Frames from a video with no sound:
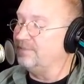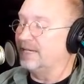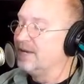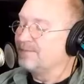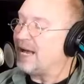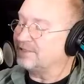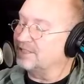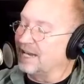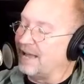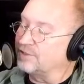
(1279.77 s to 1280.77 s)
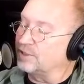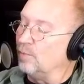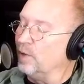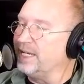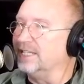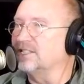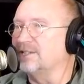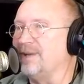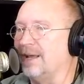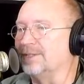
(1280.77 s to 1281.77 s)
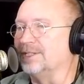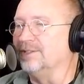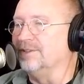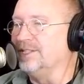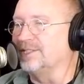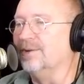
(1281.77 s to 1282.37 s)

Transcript: But I'll still have some weekends to be able to do these.